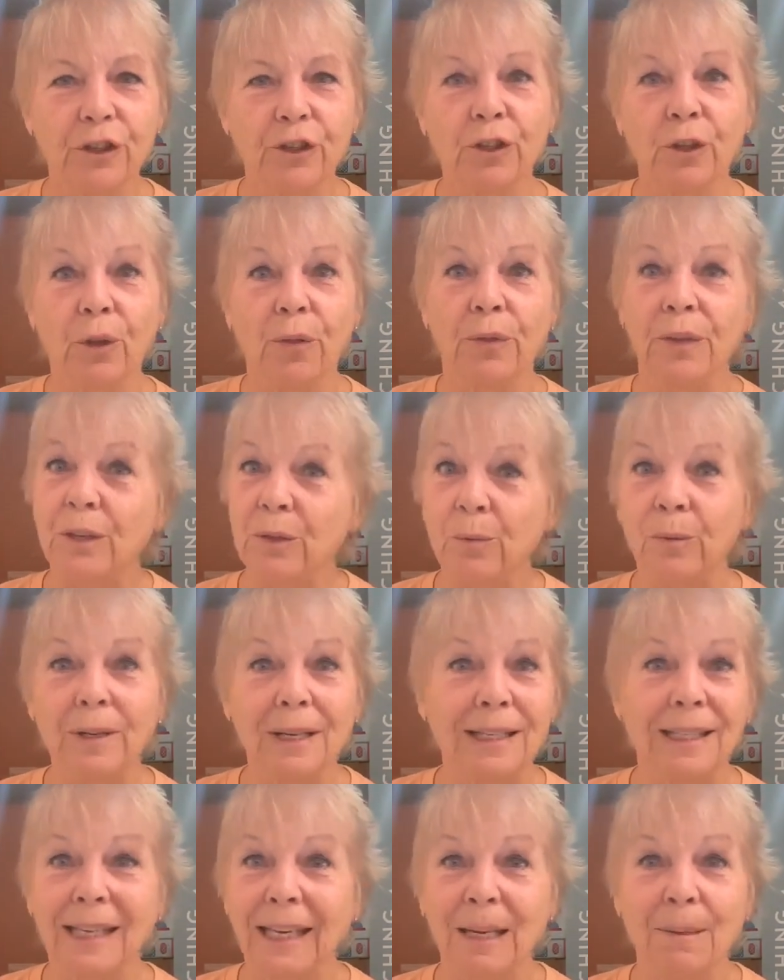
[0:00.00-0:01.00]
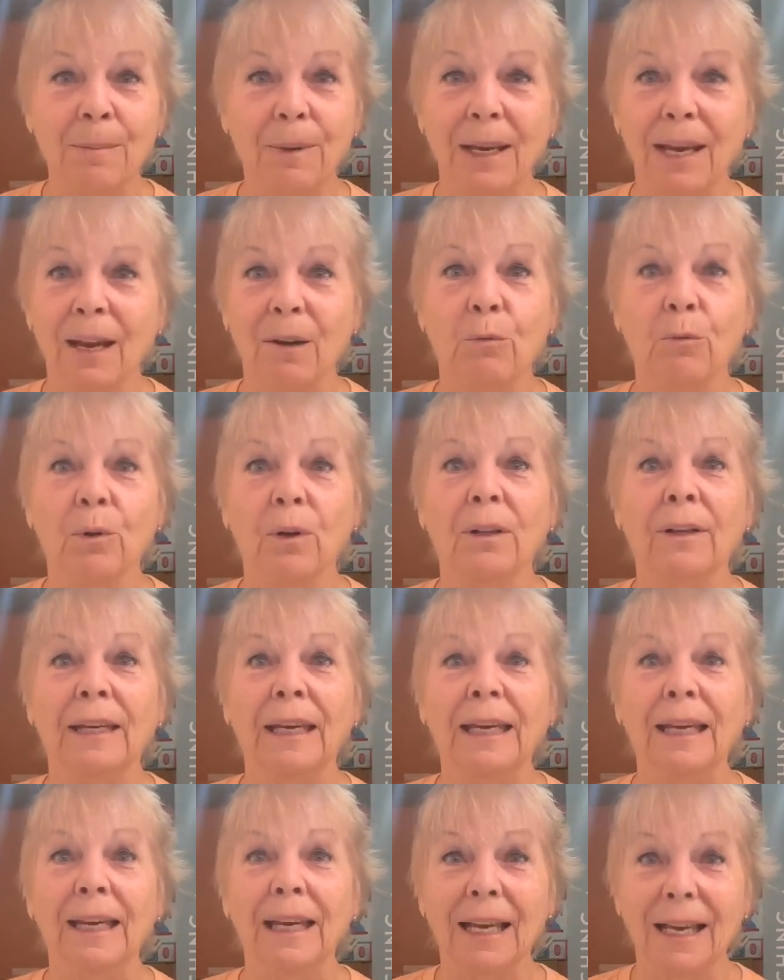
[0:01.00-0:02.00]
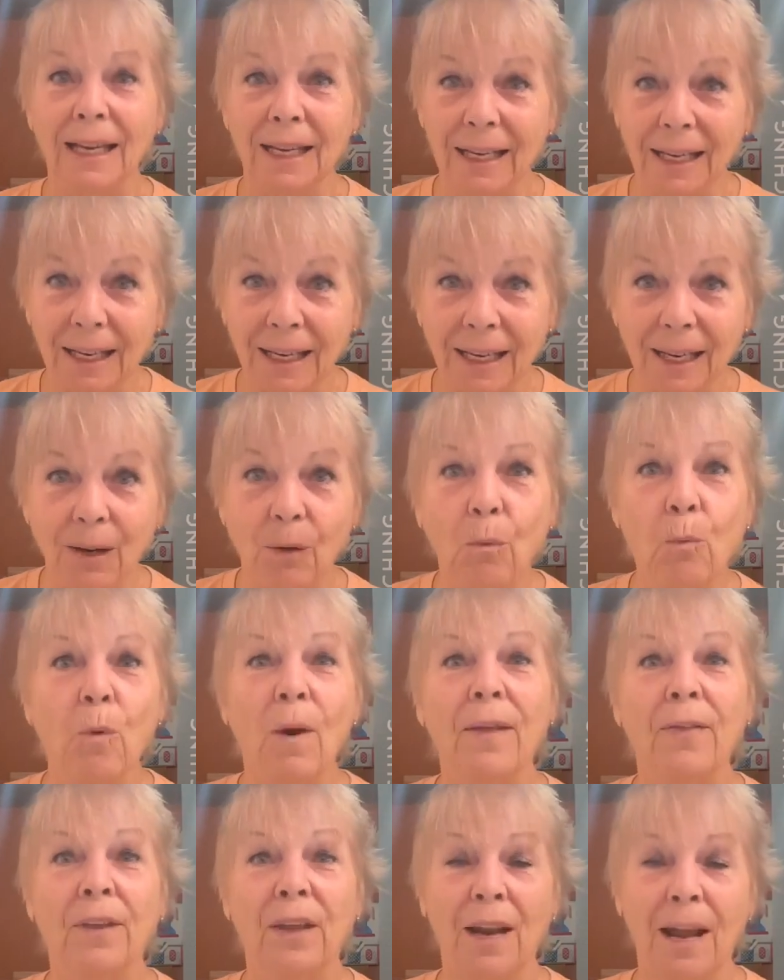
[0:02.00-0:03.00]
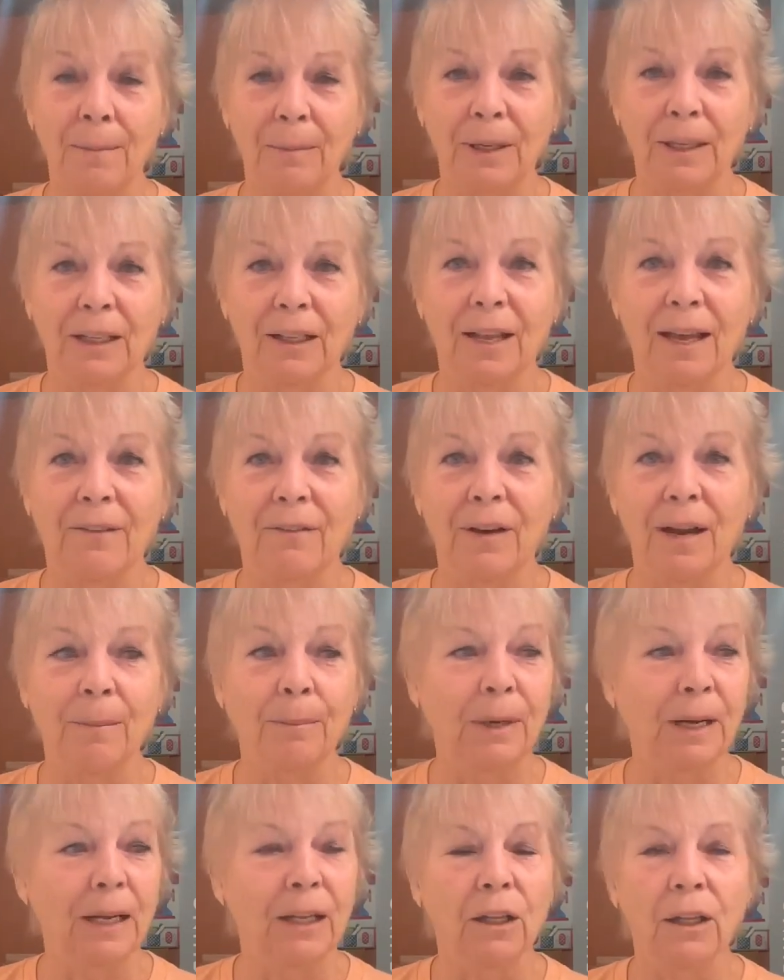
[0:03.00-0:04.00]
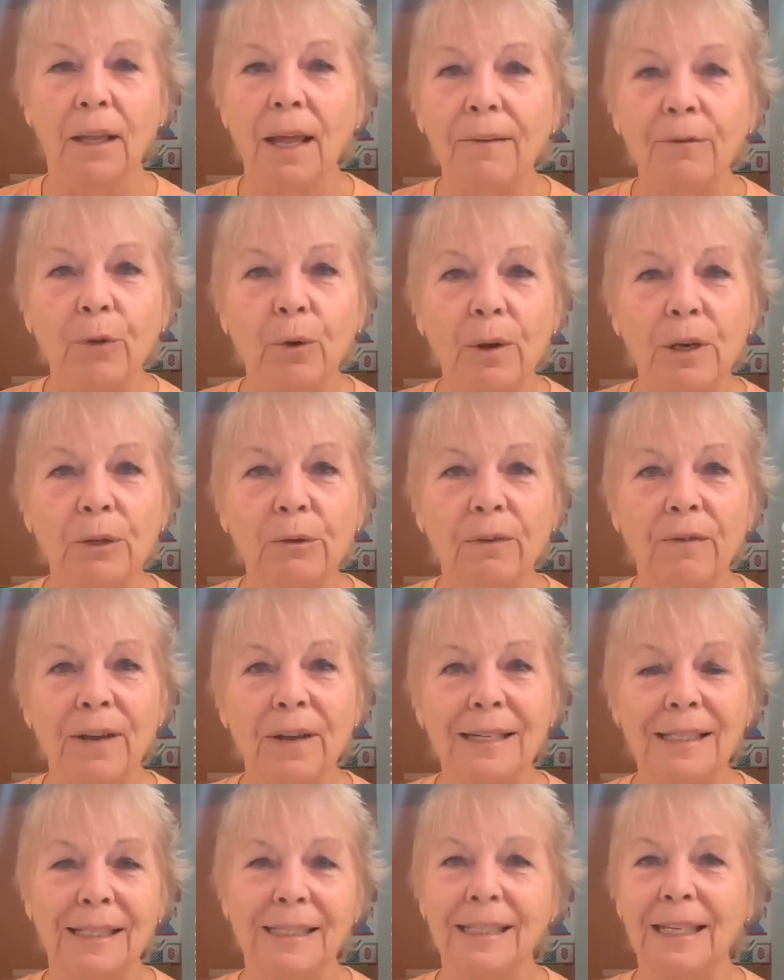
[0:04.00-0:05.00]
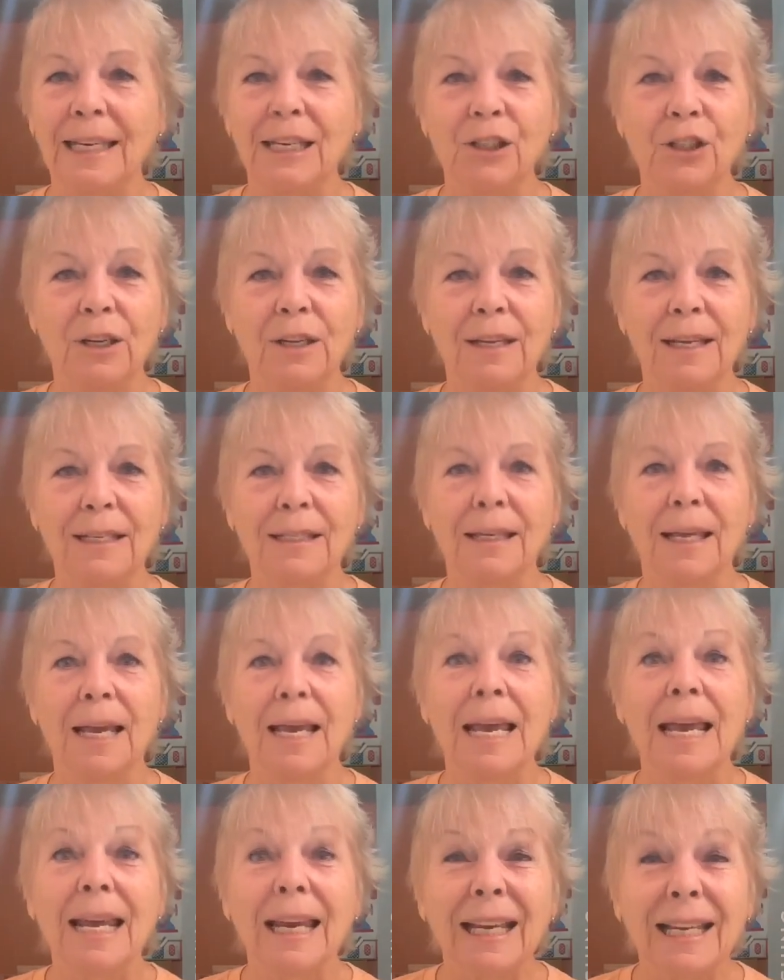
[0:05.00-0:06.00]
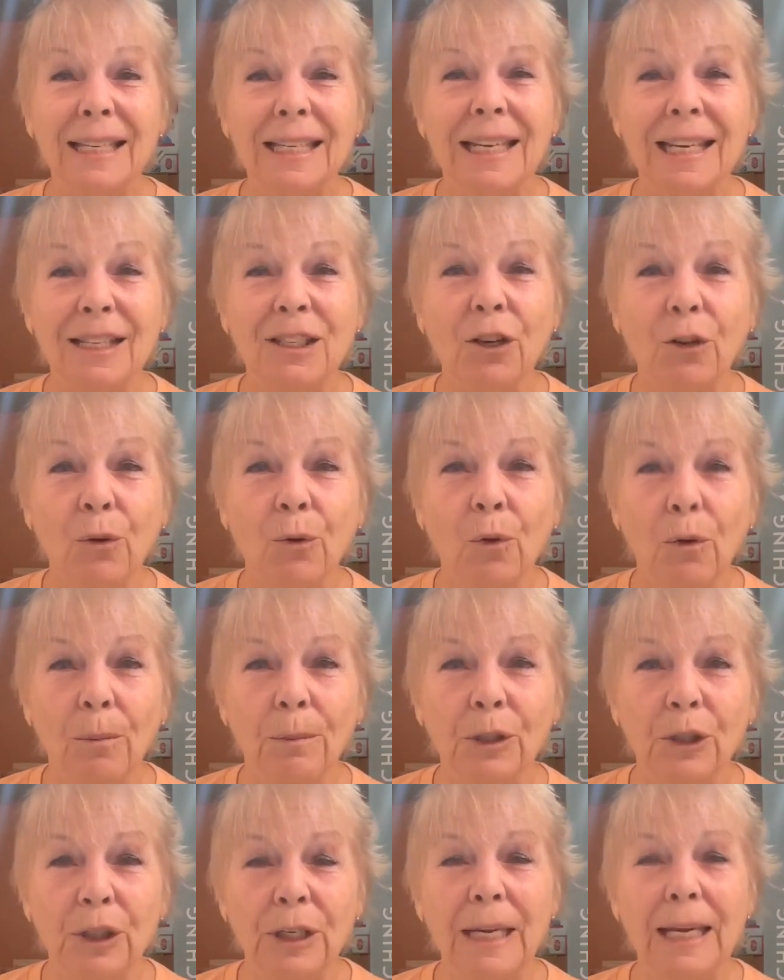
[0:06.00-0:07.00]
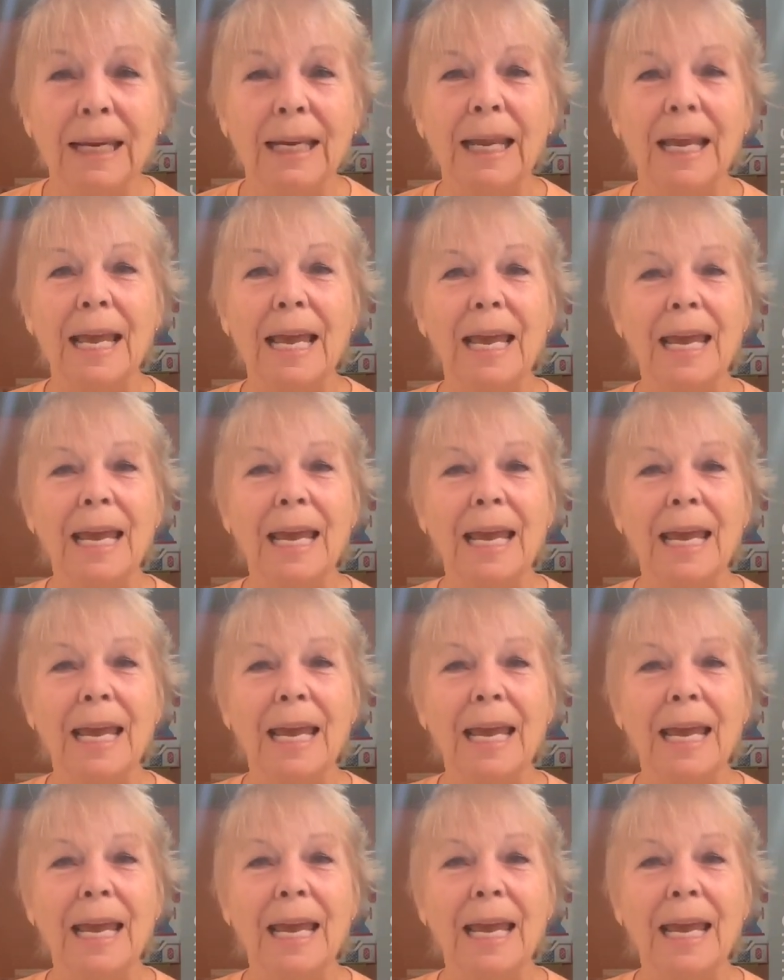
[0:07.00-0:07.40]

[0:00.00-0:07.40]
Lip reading: So this one is going to be a really one that I'm going to love. And I'm going to love going to events and teaching this because it is a cool machine.